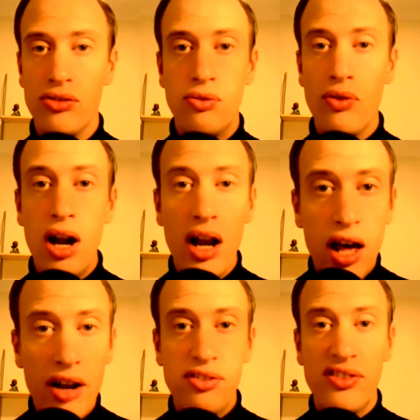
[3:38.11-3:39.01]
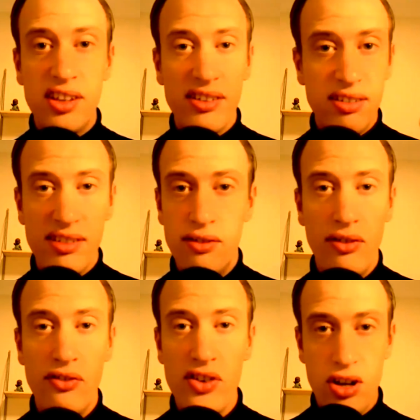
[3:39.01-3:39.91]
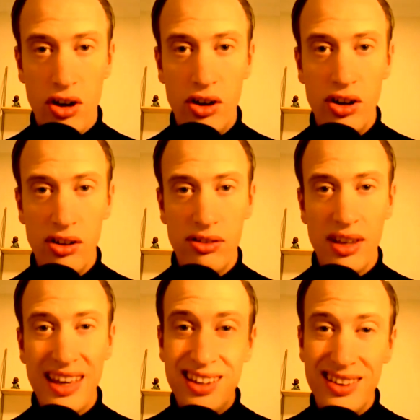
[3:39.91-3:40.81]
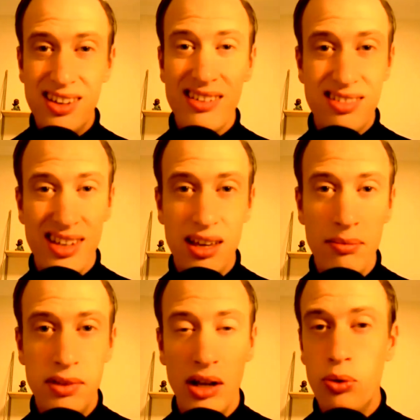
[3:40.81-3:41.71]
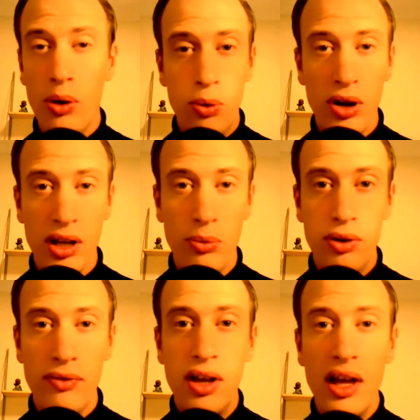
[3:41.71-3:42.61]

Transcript: So we're a lot of six and seven figure earners in this team that we're working with,